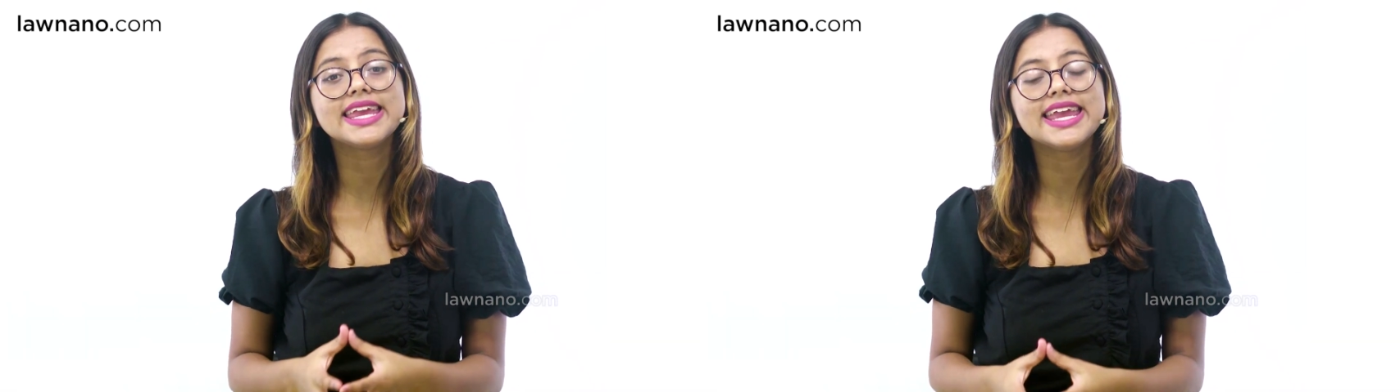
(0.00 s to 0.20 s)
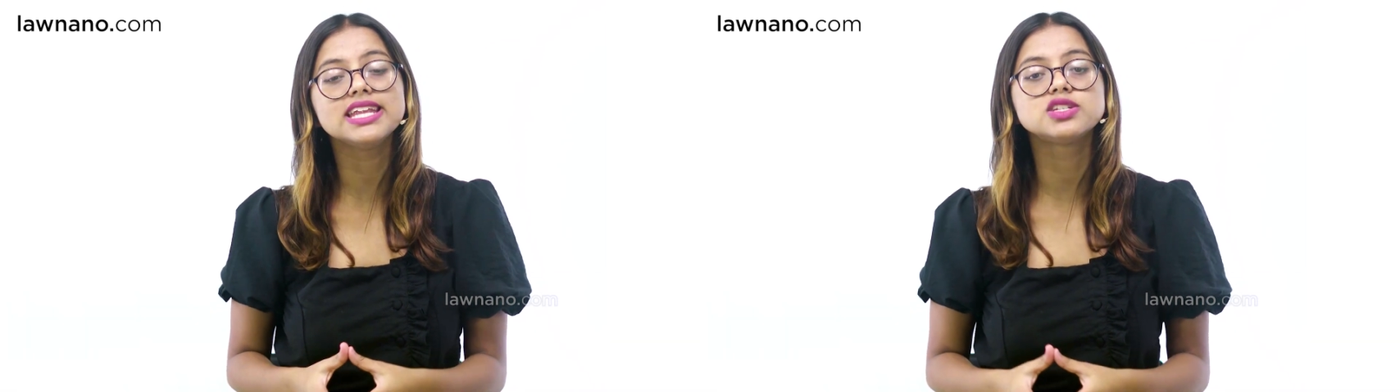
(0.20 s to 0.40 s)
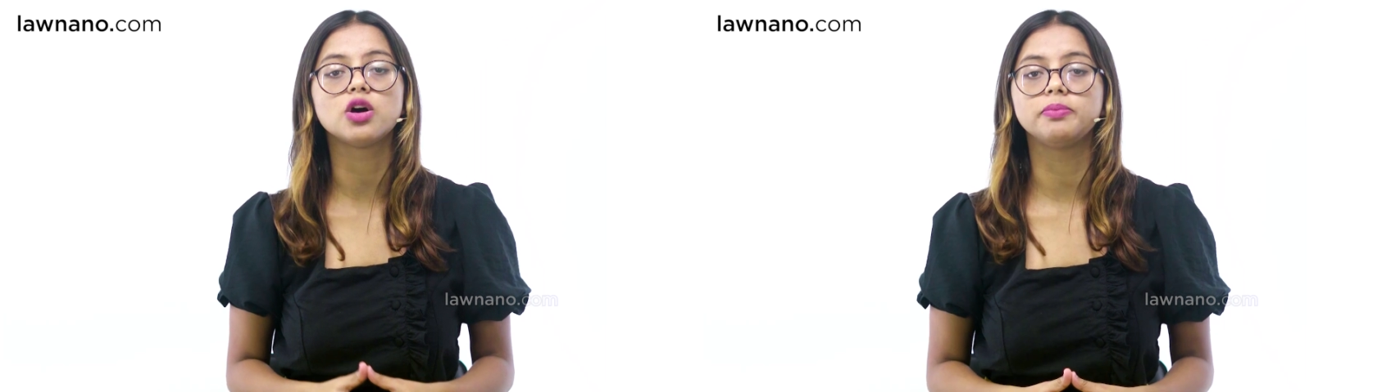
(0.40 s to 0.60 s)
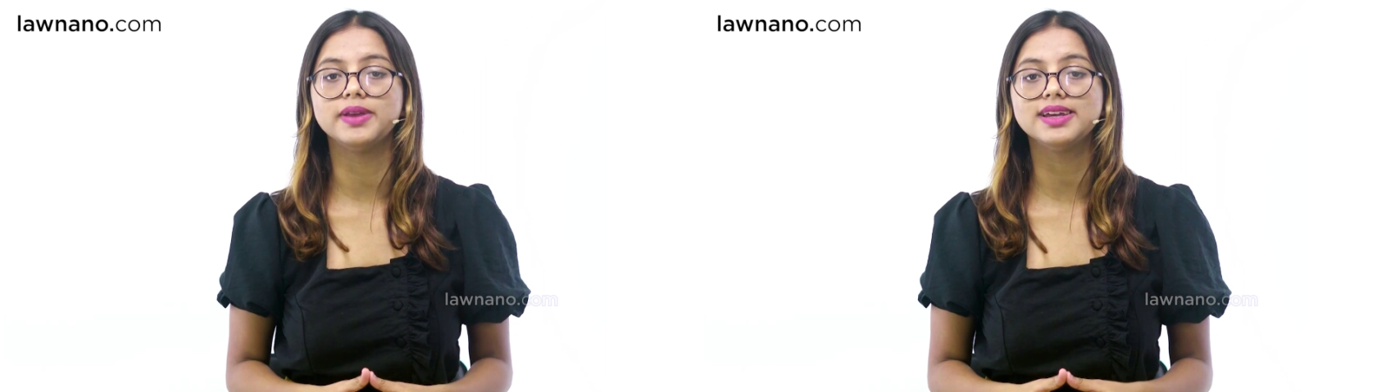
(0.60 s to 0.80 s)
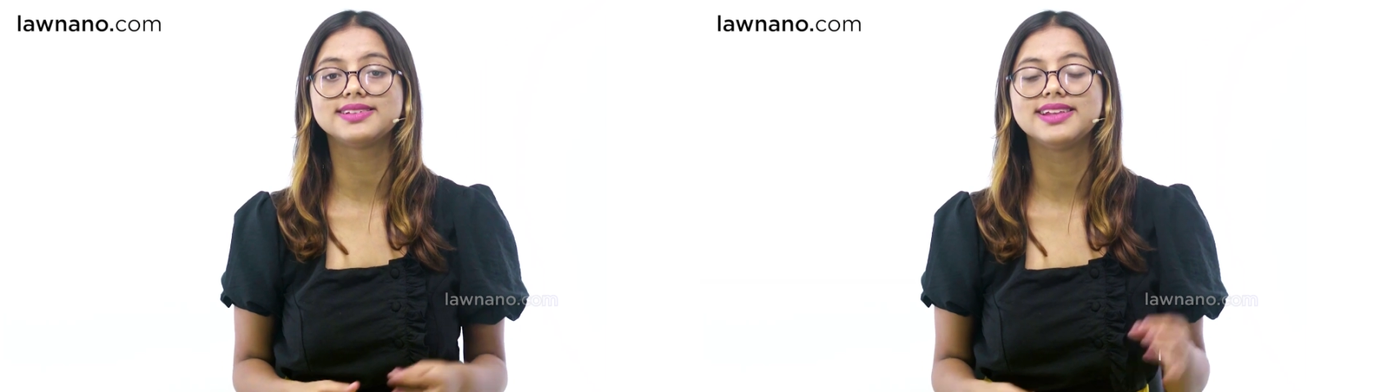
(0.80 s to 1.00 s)
key
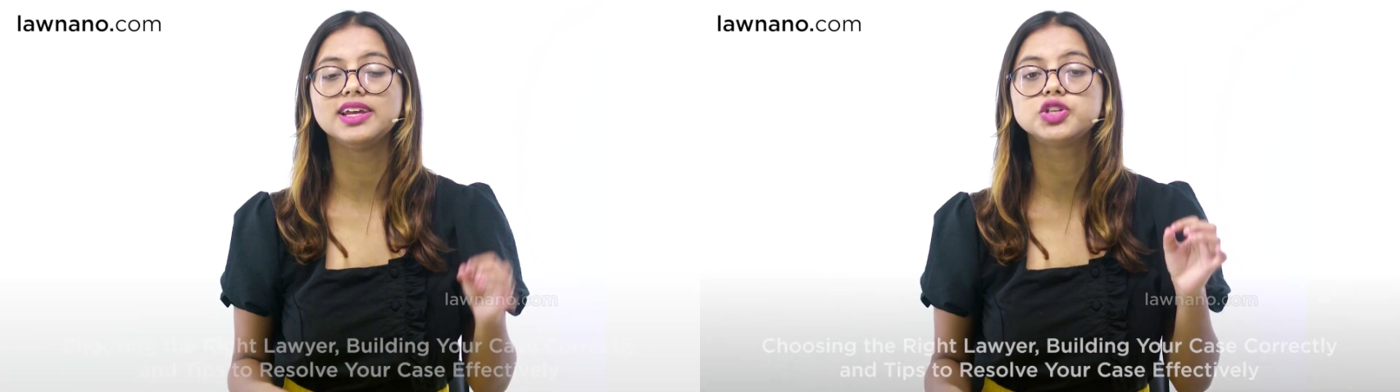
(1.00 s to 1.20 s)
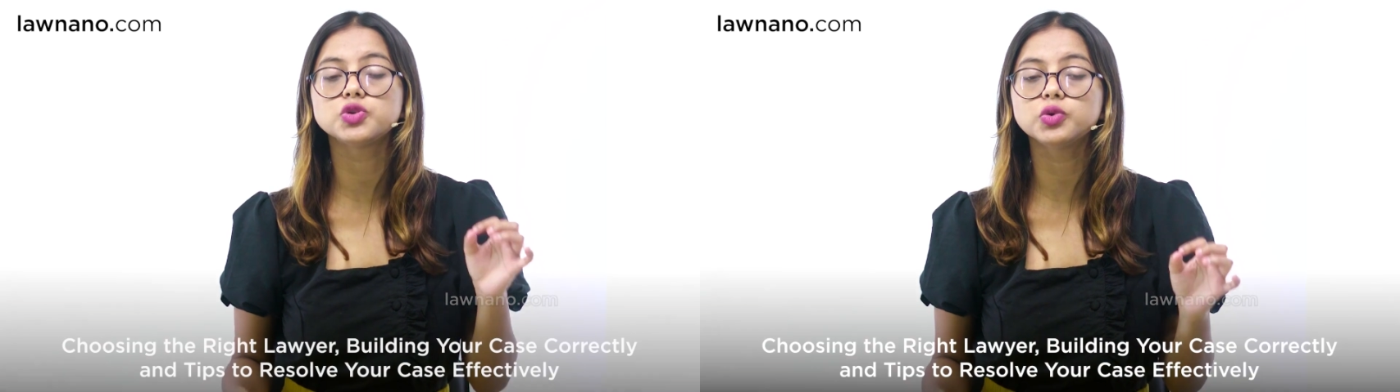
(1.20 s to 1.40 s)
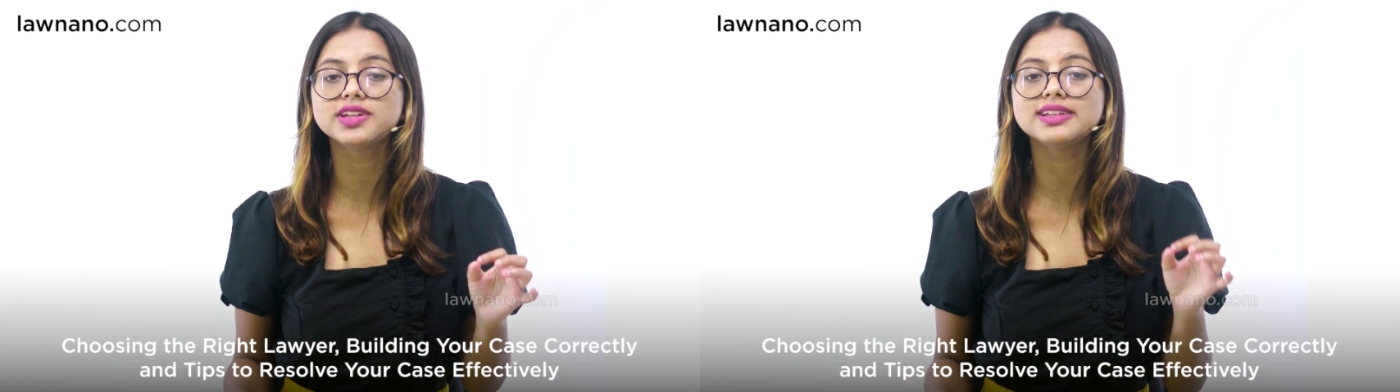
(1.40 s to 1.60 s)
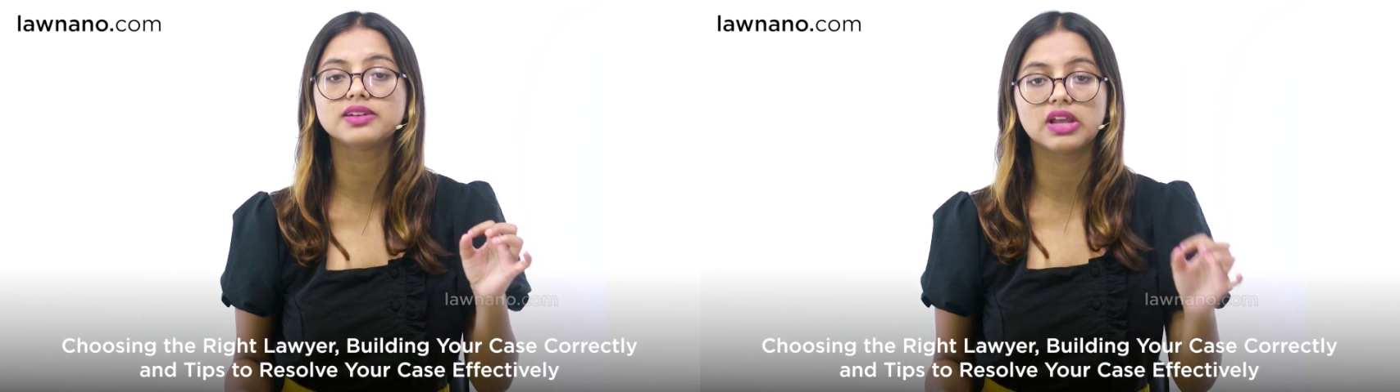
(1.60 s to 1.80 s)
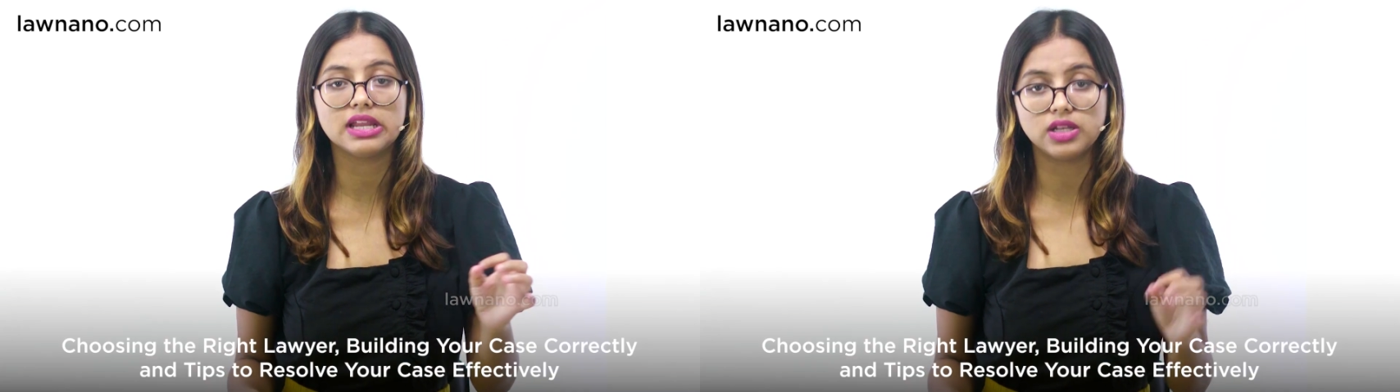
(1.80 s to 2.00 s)
topics like choosing
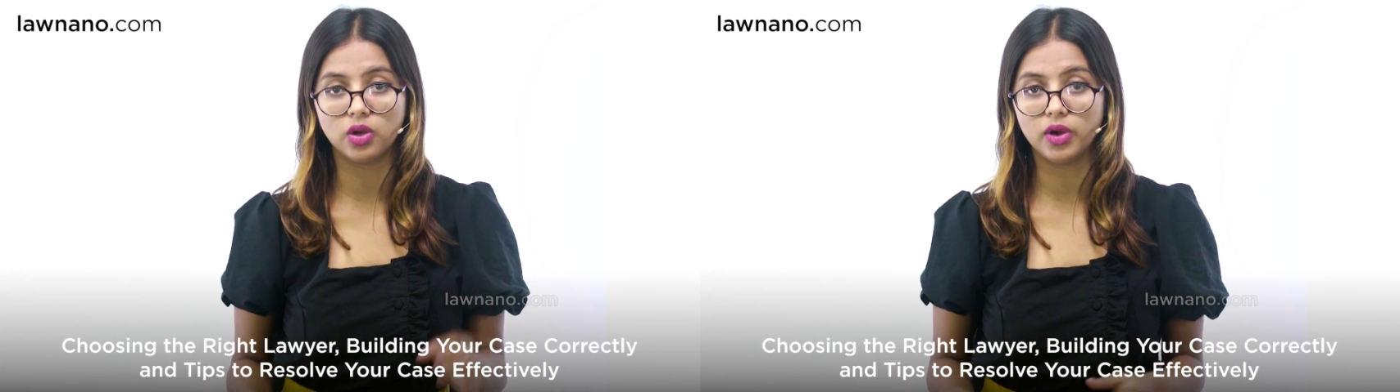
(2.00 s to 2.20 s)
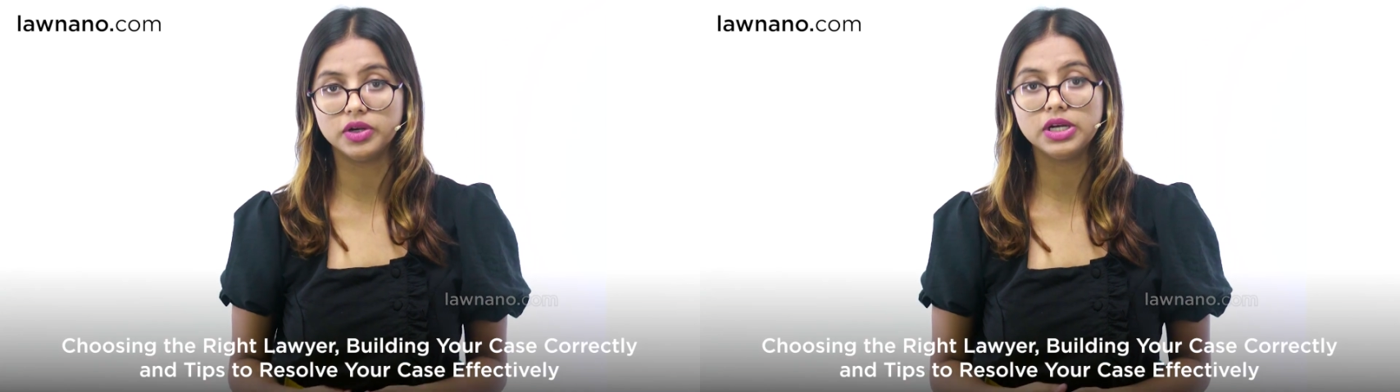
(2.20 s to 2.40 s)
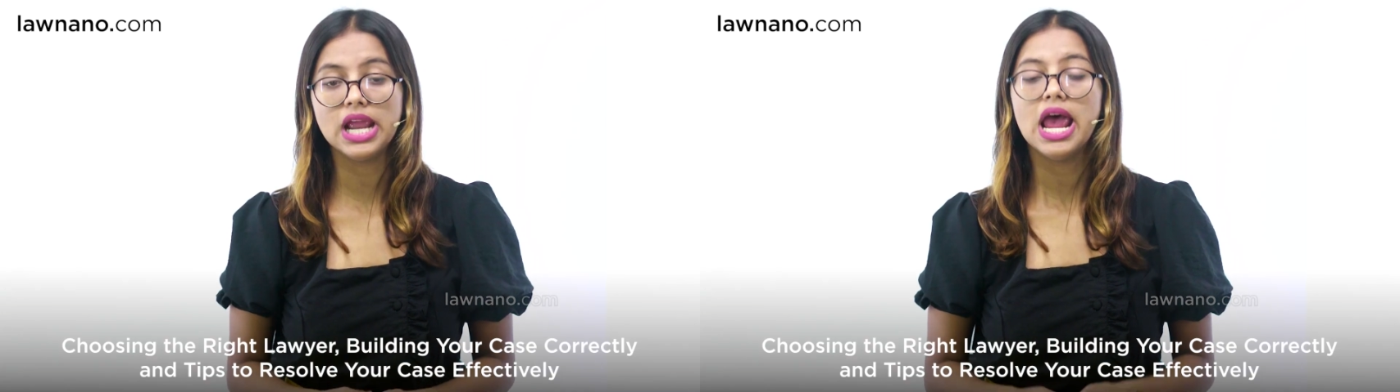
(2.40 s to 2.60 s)
the right lawyer,